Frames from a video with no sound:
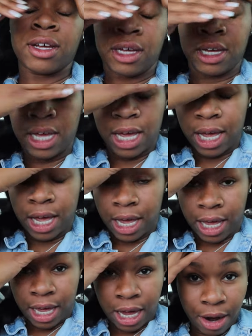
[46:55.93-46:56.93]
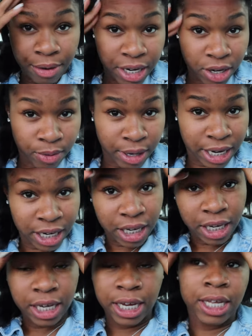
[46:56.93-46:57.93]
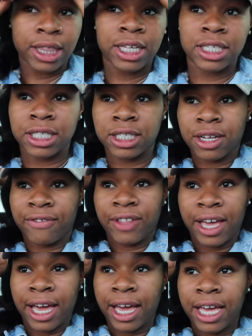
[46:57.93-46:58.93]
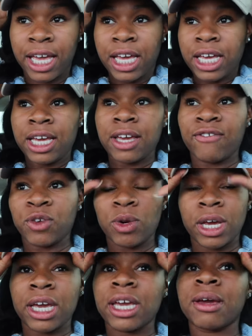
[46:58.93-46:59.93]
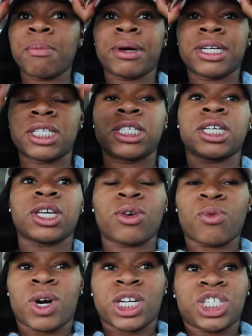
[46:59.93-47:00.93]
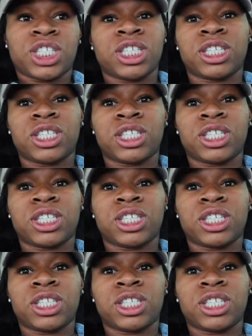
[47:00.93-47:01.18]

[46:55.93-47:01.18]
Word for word: i already know what i need and this is stuff that if you didn't get braces and you're watching